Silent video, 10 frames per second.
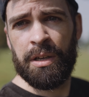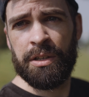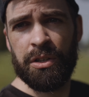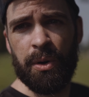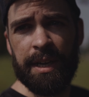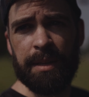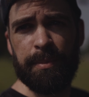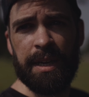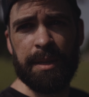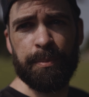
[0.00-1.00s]
So I can
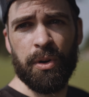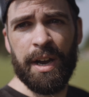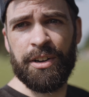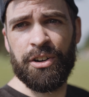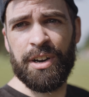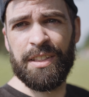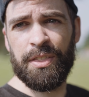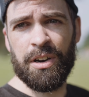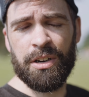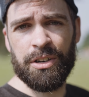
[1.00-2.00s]
make it brighter and
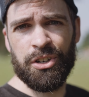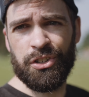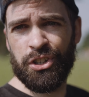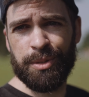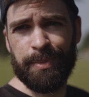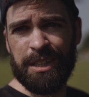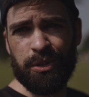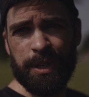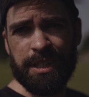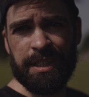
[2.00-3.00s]
darker just by
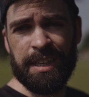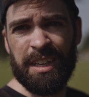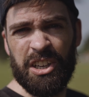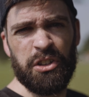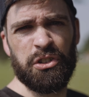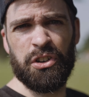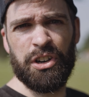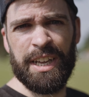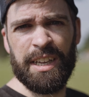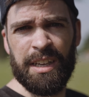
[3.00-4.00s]
twisting,
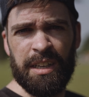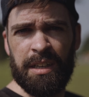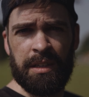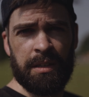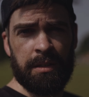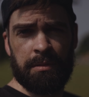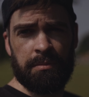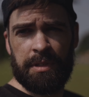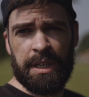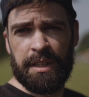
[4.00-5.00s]
turning
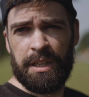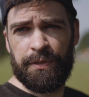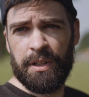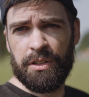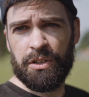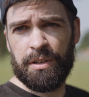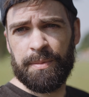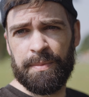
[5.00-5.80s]
the ND filter.